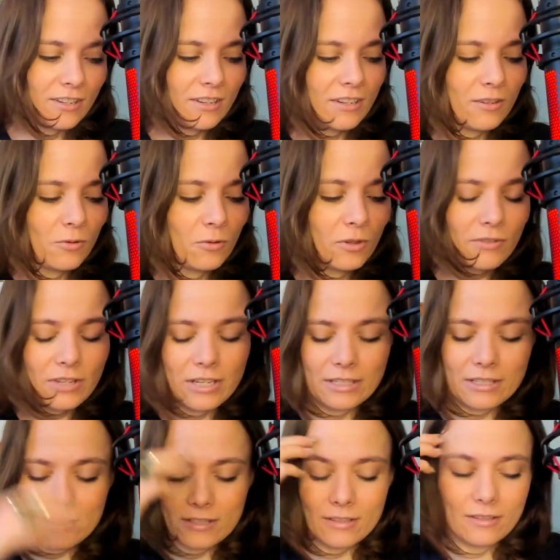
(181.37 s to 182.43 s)
and all of
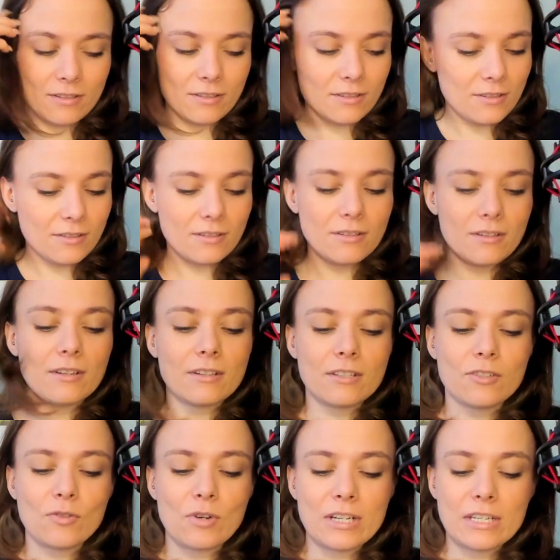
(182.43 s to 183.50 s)
that. Let's
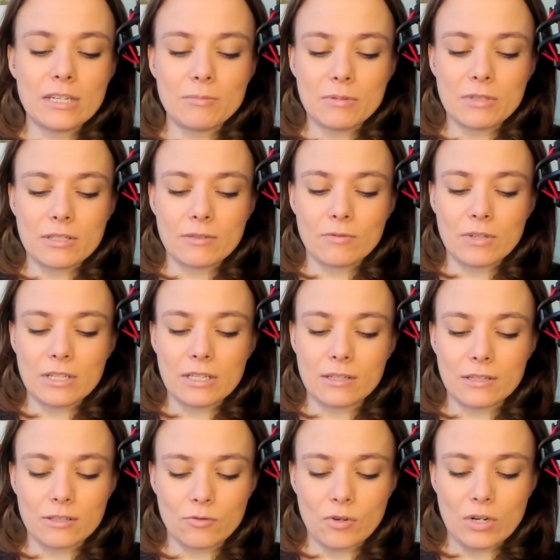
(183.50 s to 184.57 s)
try and keep this
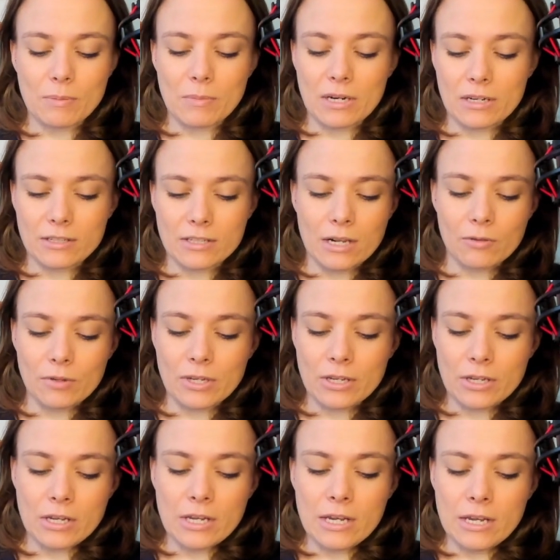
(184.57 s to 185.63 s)
within 20 minutes, shall we?
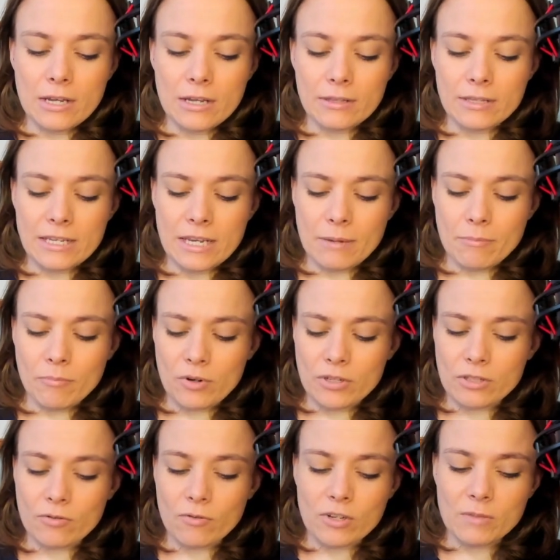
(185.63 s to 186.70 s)
The
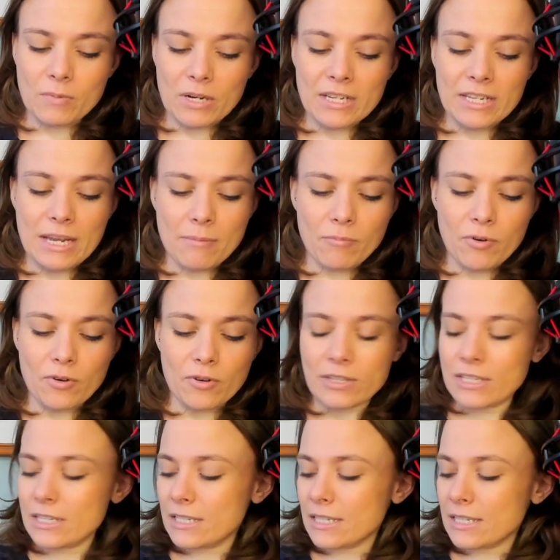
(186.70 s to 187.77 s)
Empress crossed by the Emperor.
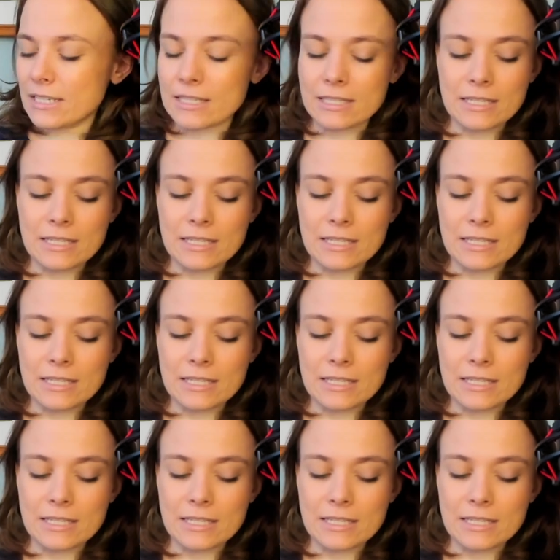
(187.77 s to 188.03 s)
This is